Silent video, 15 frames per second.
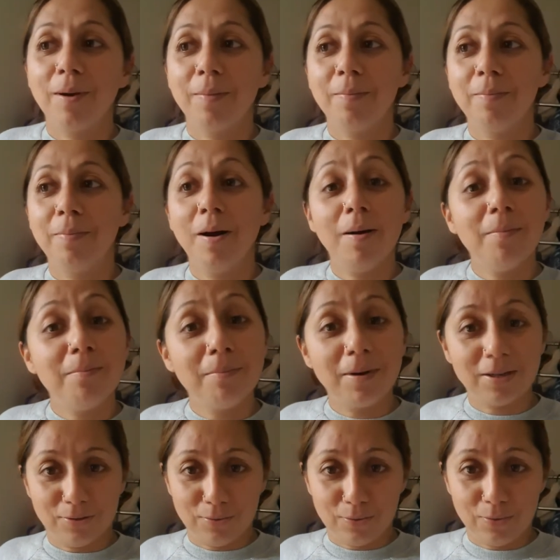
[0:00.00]
bum
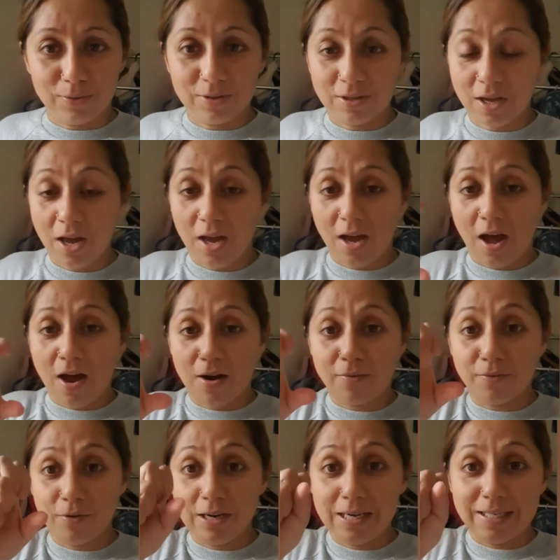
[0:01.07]
muscles are
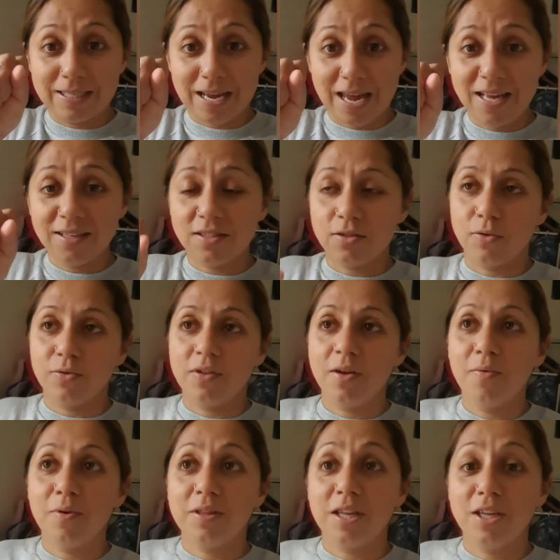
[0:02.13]
really tense. So
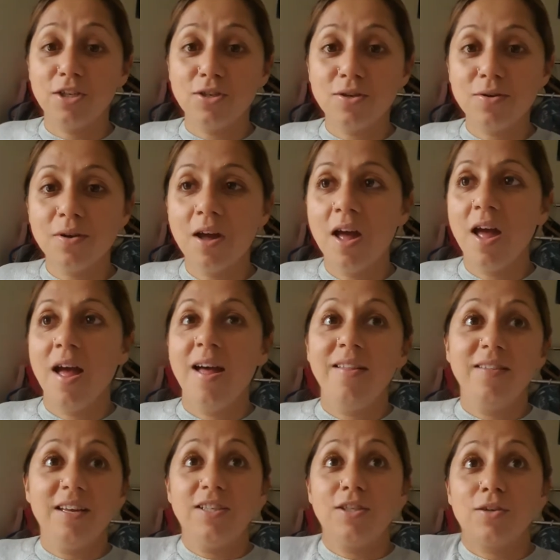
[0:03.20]
what they do,
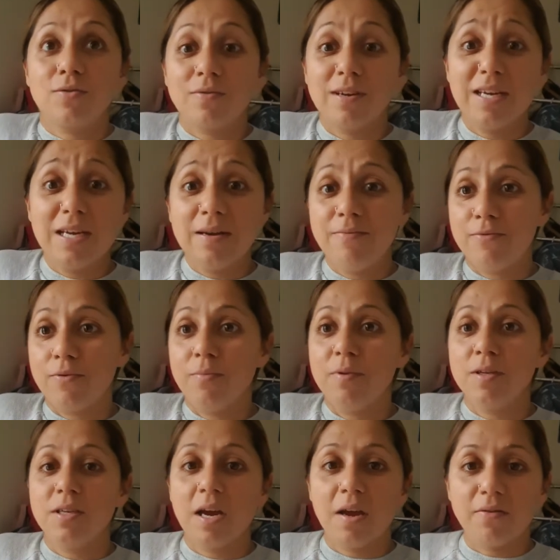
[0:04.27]
they scream from the
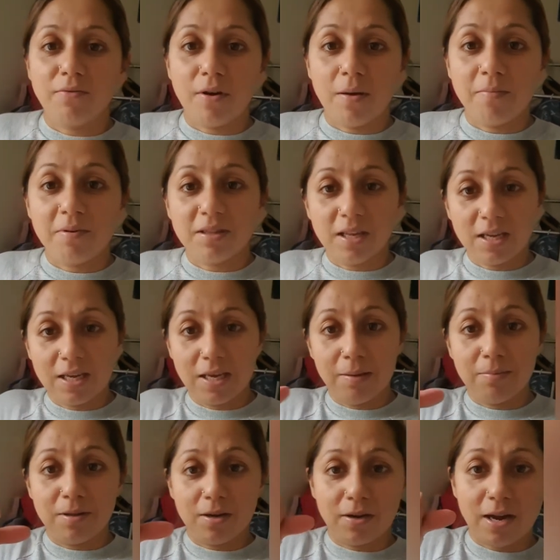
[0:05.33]
diaphragm, but they
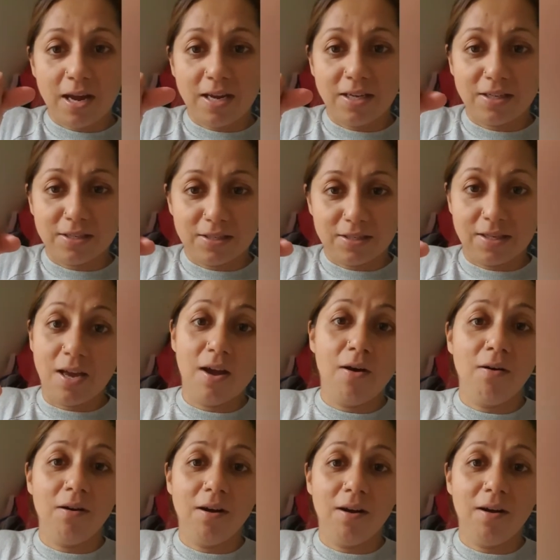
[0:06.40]
keep their anus
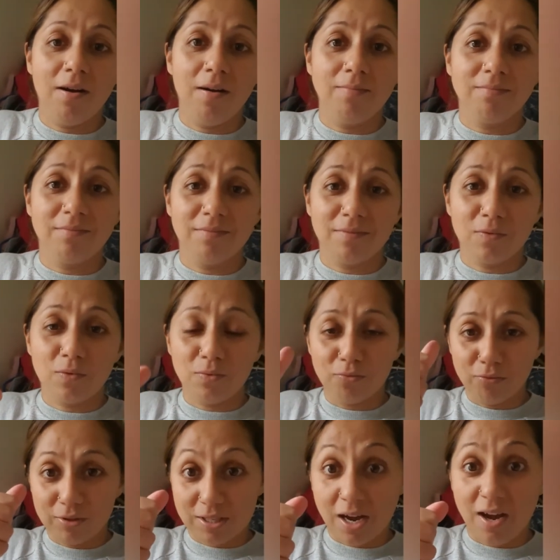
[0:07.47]

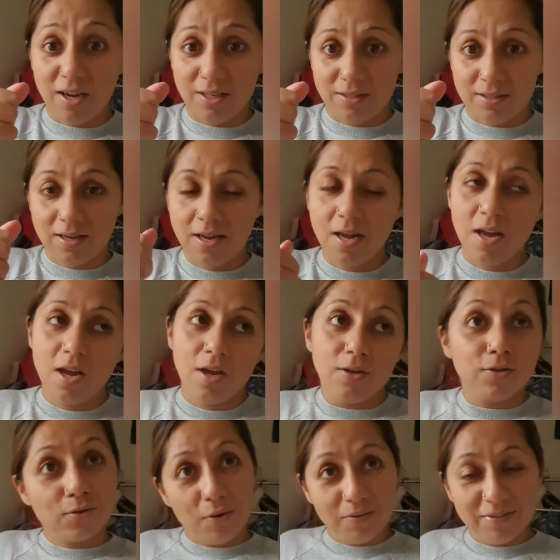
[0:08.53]
tight,
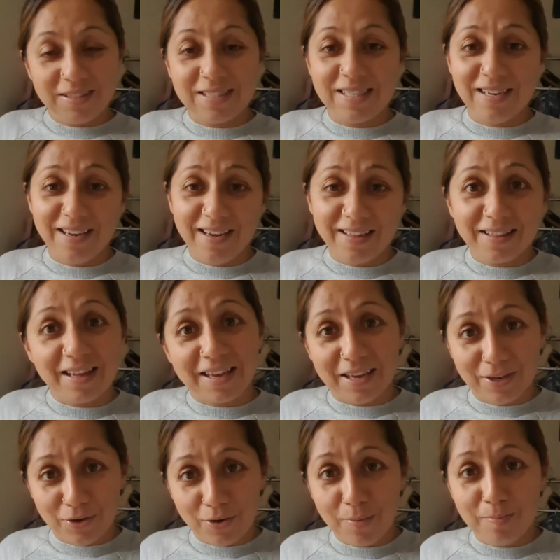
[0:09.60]
so obviously they
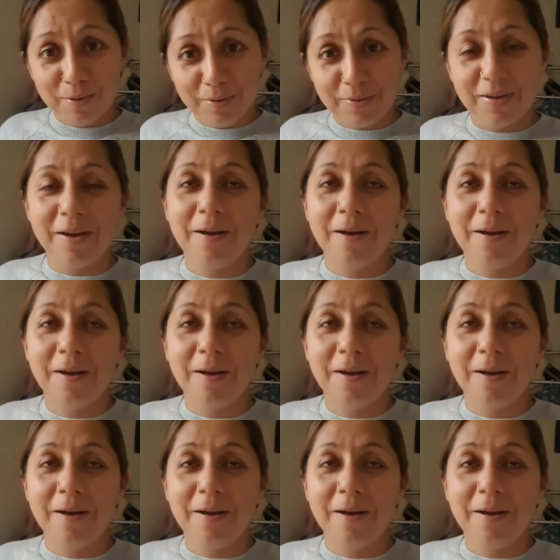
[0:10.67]
cannot poo.